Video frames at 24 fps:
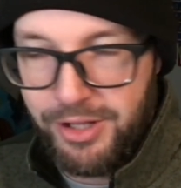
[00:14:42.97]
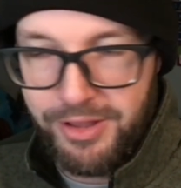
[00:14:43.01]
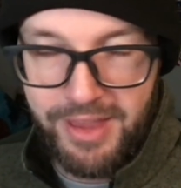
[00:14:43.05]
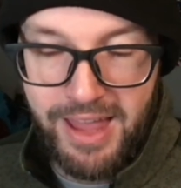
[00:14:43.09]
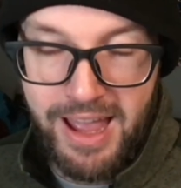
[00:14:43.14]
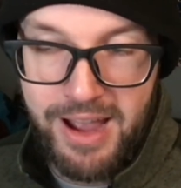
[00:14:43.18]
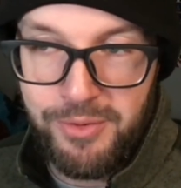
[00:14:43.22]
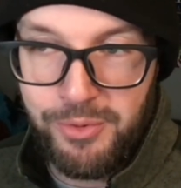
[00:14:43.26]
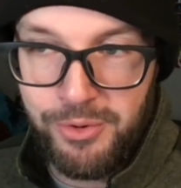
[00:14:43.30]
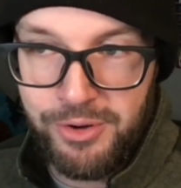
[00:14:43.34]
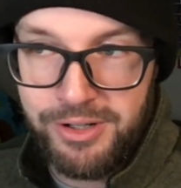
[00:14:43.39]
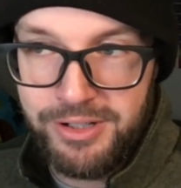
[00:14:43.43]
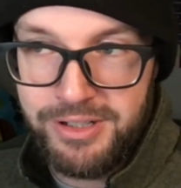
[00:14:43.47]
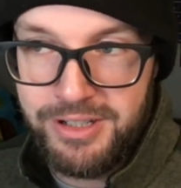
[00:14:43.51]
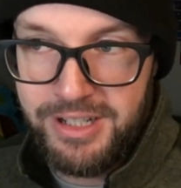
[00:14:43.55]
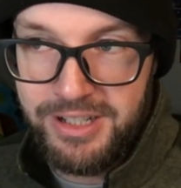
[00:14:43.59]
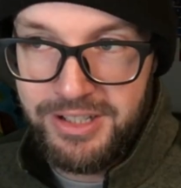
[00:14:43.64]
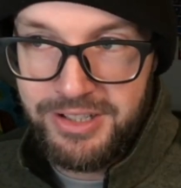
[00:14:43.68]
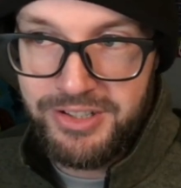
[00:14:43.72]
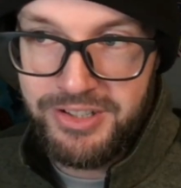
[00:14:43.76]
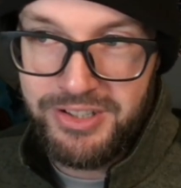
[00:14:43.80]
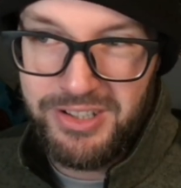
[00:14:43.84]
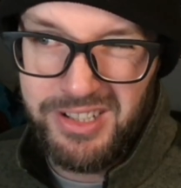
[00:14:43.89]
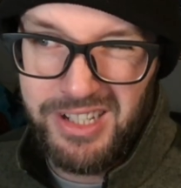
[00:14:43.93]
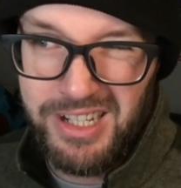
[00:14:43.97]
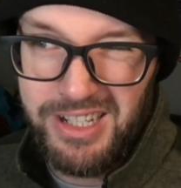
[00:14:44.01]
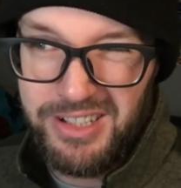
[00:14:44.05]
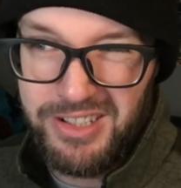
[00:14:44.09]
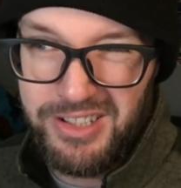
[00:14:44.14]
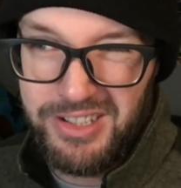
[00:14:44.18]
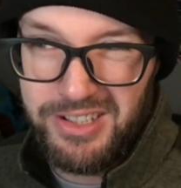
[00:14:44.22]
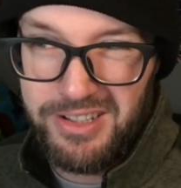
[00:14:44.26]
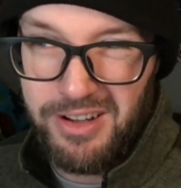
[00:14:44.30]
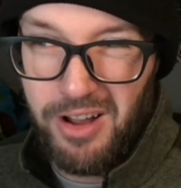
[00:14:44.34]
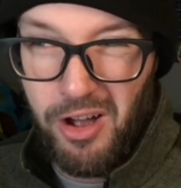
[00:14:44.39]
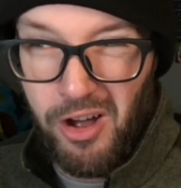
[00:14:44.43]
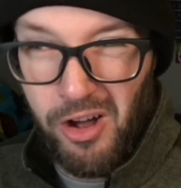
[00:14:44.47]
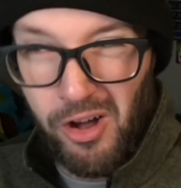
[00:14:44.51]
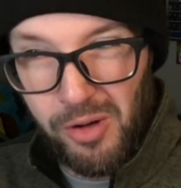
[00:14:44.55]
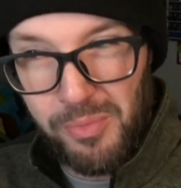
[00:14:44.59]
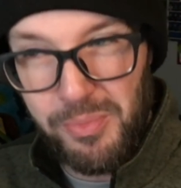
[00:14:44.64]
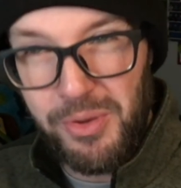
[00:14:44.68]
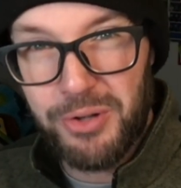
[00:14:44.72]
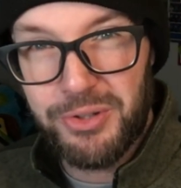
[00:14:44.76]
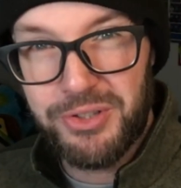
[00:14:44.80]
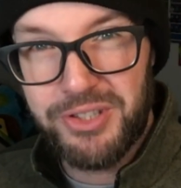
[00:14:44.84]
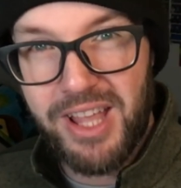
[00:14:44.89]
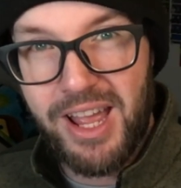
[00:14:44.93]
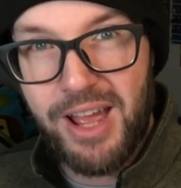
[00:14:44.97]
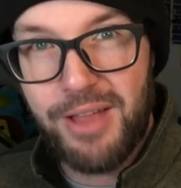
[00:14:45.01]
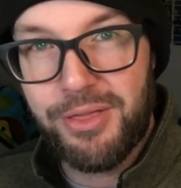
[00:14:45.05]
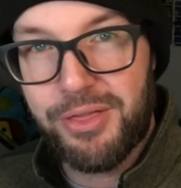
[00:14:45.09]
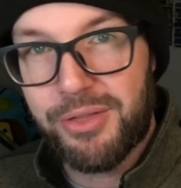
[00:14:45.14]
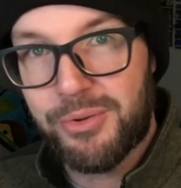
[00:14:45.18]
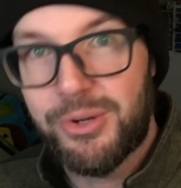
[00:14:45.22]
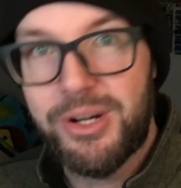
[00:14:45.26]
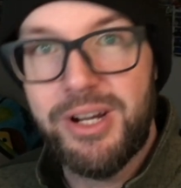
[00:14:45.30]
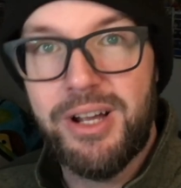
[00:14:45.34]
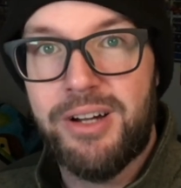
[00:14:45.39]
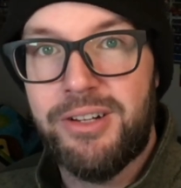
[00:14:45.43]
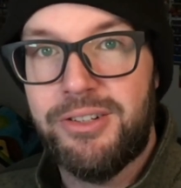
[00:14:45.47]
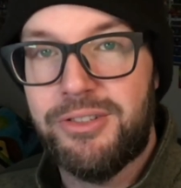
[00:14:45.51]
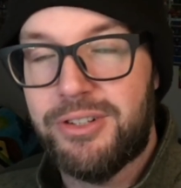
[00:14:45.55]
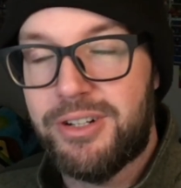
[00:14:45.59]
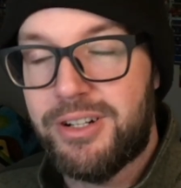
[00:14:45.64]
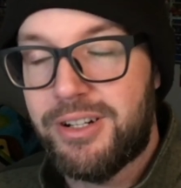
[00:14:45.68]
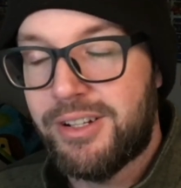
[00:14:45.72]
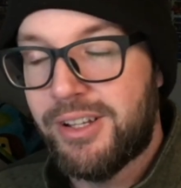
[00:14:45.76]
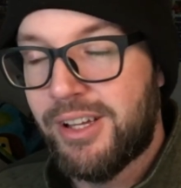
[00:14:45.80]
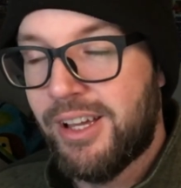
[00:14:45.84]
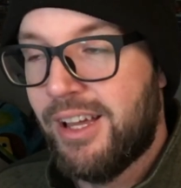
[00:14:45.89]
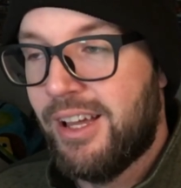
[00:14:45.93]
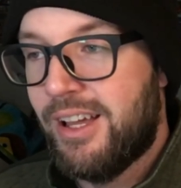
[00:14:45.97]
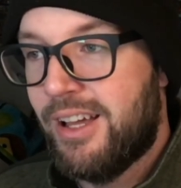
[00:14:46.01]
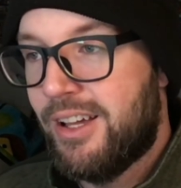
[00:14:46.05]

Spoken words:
and that one is almost at 300.